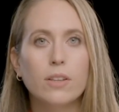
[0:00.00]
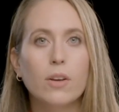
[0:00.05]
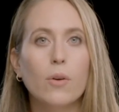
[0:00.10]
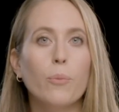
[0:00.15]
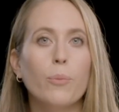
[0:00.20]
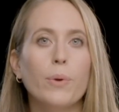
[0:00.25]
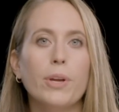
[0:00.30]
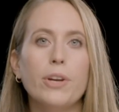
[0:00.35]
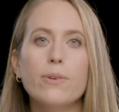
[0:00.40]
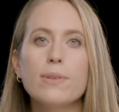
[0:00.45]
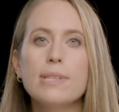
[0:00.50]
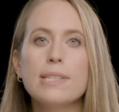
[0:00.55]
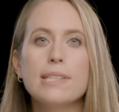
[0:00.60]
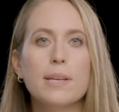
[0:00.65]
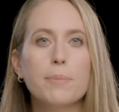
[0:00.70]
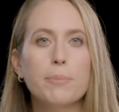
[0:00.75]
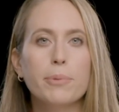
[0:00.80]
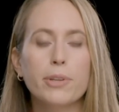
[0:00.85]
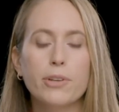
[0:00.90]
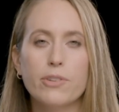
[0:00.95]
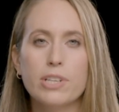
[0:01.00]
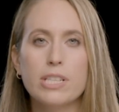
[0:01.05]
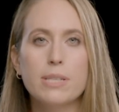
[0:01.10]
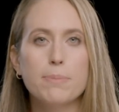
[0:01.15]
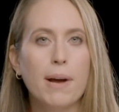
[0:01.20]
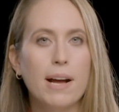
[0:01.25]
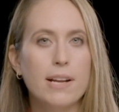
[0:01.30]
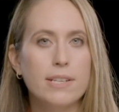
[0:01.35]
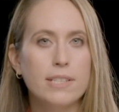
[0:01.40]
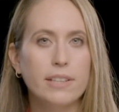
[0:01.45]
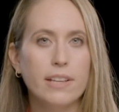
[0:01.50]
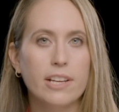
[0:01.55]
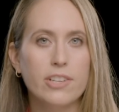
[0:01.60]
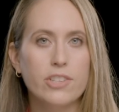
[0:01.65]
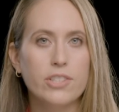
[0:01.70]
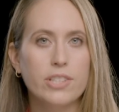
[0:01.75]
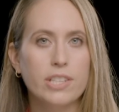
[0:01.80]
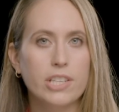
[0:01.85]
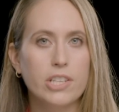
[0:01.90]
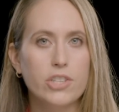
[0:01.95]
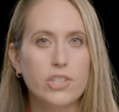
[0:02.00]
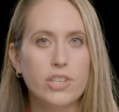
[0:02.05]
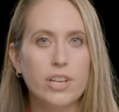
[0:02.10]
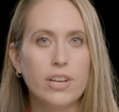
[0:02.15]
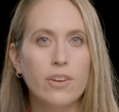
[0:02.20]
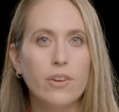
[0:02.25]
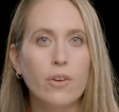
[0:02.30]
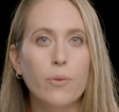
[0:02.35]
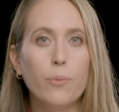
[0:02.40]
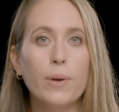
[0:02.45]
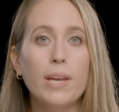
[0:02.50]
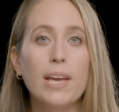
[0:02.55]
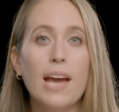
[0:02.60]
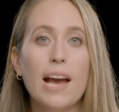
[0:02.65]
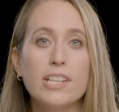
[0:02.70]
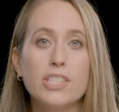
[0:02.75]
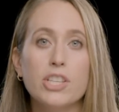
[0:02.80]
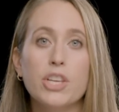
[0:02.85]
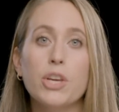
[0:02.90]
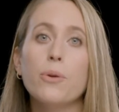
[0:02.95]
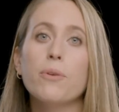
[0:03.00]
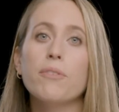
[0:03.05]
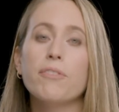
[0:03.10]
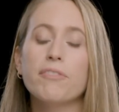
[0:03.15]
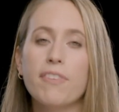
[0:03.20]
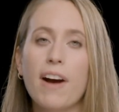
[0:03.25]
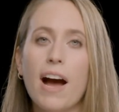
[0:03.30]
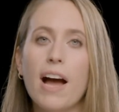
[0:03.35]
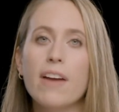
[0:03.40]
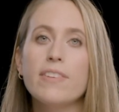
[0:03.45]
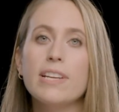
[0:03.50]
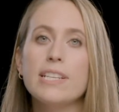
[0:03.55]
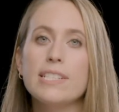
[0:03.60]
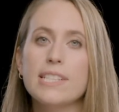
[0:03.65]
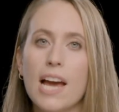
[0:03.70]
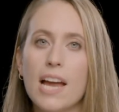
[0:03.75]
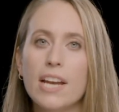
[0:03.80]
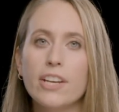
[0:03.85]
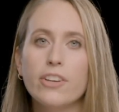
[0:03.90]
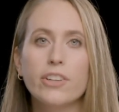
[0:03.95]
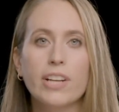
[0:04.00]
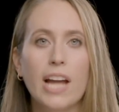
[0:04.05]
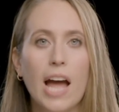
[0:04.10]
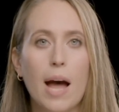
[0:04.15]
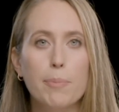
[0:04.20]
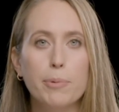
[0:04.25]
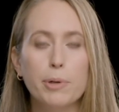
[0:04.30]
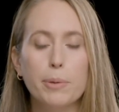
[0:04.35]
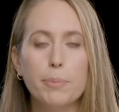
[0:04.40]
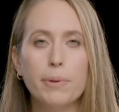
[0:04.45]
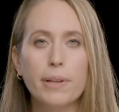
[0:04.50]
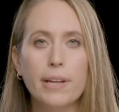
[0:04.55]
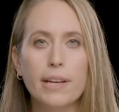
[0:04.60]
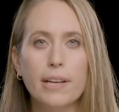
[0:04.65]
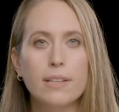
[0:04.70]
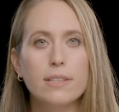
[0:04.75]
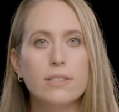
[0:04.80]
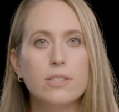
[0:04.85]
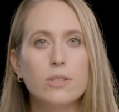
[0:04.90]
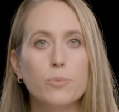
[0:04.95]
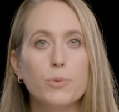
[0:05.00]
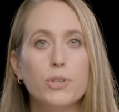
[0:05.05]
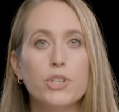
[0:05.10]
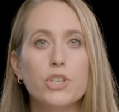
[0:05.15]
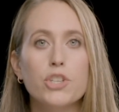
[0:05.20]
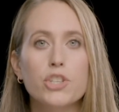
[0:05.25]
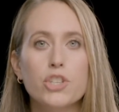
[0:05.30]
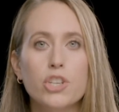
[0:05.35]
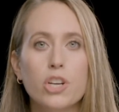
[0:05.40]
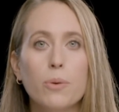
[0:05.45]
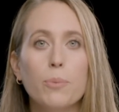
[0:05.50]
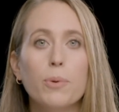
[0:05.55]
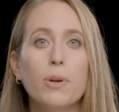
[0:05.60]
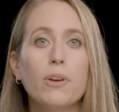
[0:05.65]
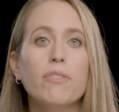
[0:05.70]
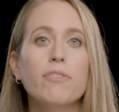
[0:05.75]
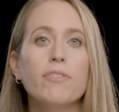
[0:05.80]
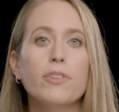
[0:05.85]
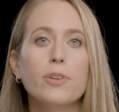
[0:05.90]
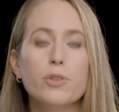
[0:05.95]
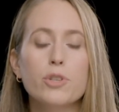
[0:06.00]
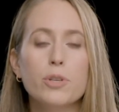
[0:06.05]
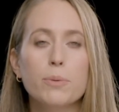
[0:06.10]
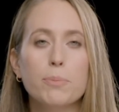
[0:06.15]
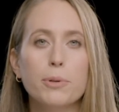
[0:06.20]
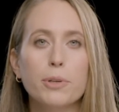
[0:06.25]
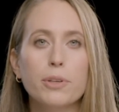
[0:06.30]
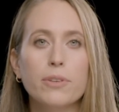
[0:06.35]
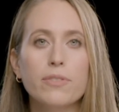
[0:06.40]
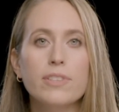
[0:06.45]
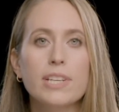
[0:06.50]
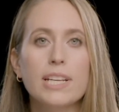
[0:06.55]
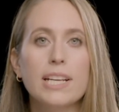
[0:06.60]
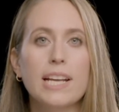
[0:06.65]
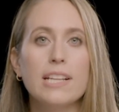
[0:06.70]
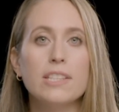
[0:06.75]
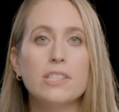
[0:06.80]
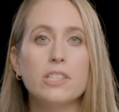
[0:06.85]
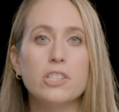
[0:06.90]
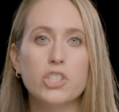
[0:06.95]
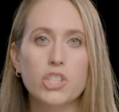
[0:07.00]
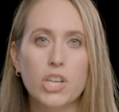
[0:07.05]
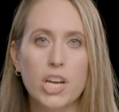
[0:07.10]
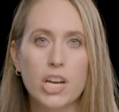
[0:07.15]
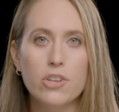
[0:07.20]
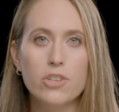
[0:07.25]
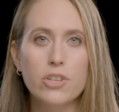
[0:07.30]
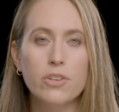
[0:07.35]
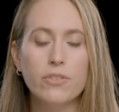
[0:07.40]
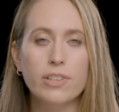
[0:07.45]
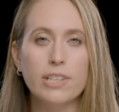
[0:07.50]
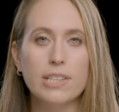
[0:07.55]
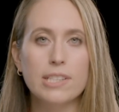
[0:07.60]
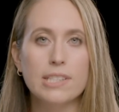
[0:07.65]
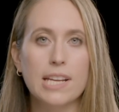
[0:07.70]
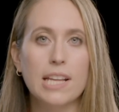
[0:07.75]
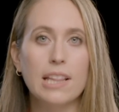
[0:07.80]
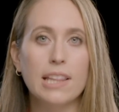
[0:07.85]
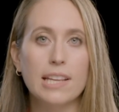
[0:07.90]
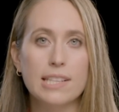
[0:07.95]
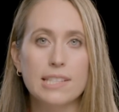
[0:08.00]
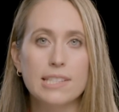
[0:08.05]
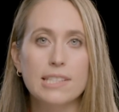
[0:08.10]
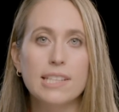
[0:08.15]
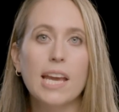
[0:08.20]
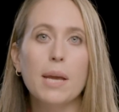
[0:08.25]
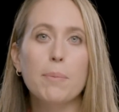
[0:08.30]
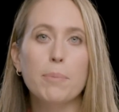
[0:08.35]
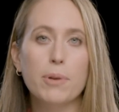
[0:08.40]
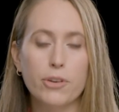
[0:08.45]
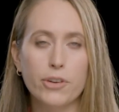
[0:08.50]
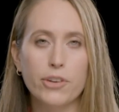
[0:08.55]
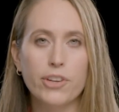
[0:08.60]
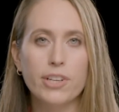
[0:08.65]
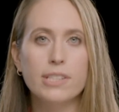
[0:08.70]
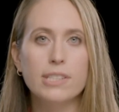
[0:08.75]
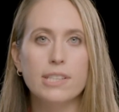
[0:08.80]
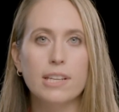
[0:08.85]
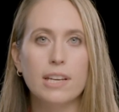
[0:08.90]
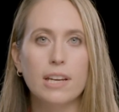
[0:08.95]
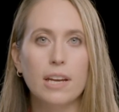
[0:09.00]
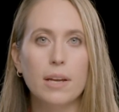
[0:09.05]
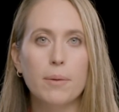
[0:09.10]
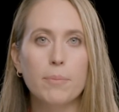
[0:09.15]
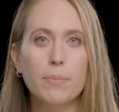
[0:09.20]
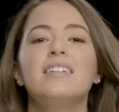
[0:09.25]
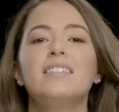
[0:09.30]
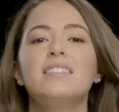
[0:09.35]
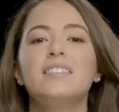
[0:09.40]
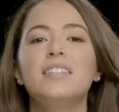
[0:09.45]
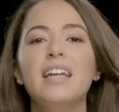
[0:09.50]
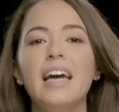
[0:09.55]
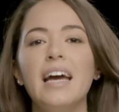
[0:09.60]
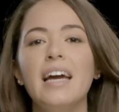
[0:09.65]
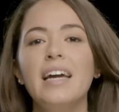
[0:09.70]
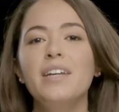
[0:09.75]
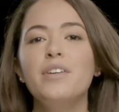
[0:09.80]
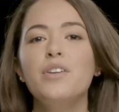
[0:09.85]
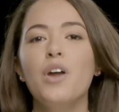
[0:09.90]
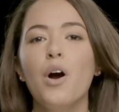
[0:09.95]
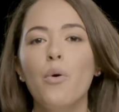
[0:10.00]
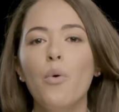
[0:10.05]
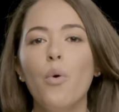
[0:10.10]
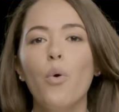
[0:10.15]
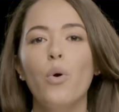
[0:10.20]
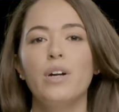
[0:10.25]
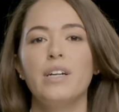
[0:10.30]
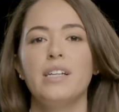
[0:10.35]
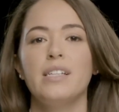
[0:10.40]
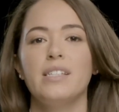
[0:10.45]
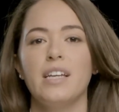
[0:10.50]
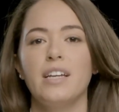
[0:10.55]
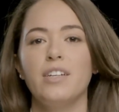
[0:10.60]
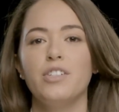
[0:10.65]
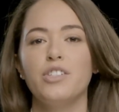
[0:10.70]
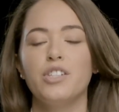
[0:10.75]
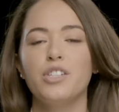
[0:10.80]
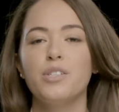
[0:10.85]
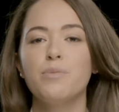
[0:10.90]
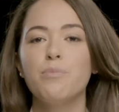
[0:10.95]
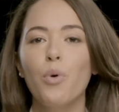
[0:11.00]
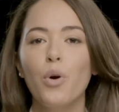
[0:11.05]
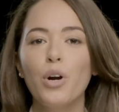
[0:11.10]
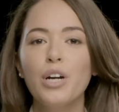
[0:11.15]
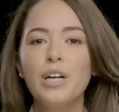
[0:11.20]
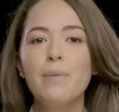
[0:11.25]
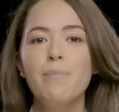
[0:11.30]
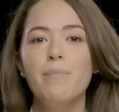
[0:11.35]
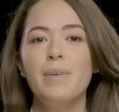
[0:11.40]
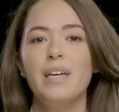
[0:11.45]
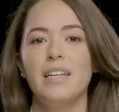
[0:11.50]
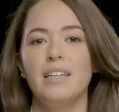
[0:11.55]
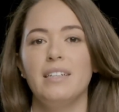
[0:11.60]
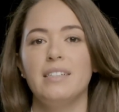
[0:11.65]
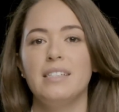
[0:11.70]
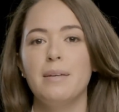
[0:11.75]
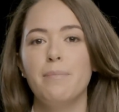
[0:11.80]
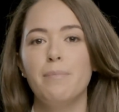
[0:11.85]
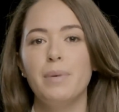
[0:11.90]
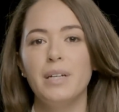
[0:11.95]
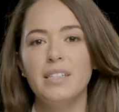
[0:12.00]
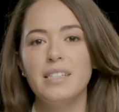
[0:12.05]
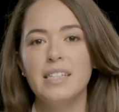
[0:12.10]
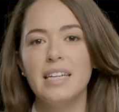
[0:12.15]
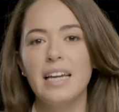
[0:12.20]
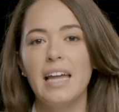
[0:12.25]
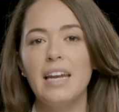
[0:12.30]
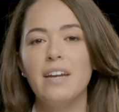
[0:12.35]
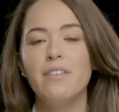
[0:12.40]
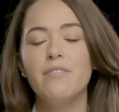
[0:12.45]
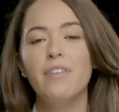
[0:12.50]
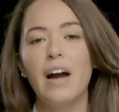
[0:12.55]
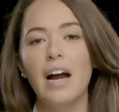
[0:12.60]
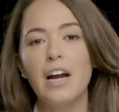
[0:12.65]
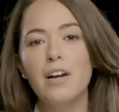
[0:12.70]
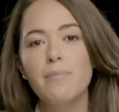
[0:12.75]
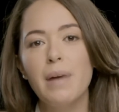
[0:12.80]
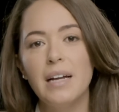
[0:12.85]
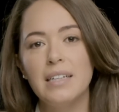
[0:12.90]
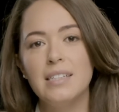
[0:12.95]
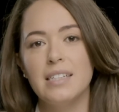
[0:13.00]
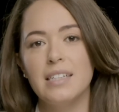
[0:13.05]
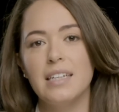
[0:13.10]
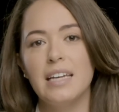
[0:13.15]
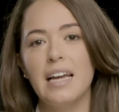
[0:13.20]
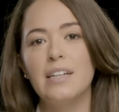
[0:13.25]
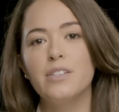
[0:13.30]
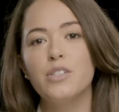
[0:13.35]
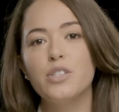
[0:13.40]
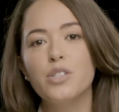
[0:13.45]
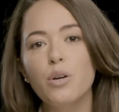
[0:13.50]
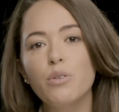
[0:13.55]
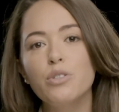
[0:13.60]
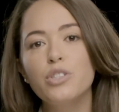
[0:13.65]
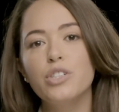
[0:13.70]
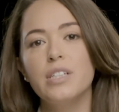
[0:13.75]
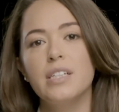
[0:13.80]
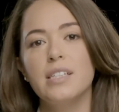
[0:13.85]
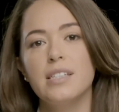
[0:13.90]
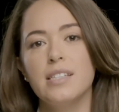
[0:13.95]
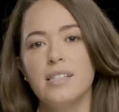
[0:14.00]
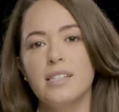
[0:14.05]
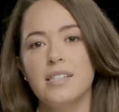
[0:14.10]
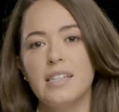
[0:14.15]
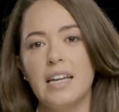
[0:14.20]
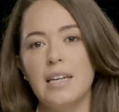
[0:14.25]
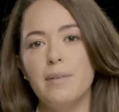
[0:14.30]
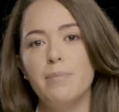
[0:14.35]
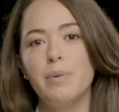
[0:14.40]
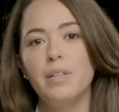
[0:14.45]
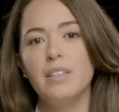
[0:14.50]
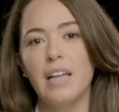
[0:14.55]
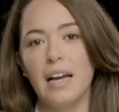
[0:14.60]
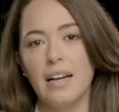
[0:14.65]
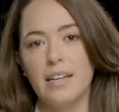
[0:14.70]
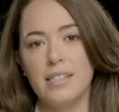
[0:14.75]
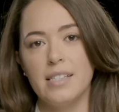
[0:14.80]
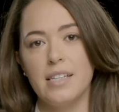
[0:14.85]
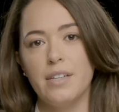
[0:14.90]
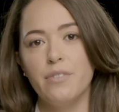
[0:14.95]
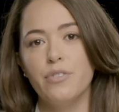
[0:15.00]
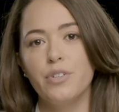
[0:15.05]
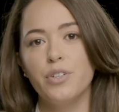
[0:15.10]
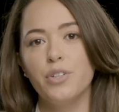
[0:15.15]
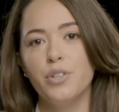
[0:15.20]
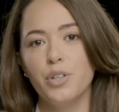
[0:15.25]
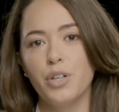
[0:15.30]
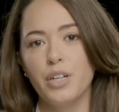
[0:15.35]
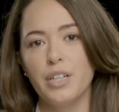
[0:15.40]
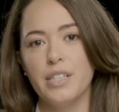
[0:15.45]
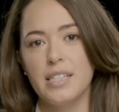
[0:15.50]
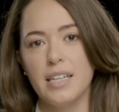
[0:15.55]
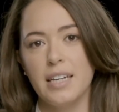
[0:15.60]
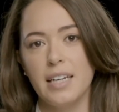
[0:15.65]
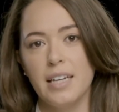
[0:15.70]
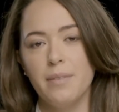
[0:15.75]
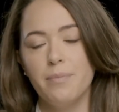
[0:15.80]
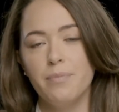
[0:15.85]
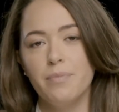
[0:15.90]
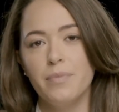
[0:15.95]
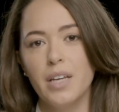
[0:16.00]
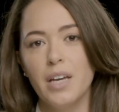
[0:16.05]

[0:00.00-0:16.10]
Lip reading: We don't simply respond to legislation. We execute 5- and 10-year capital plans, which ensure we are future-proofed against the changing real estate landscape in New York City. Today, no organization is more committed to building an environmentally and socially sustainable legacy for New York City.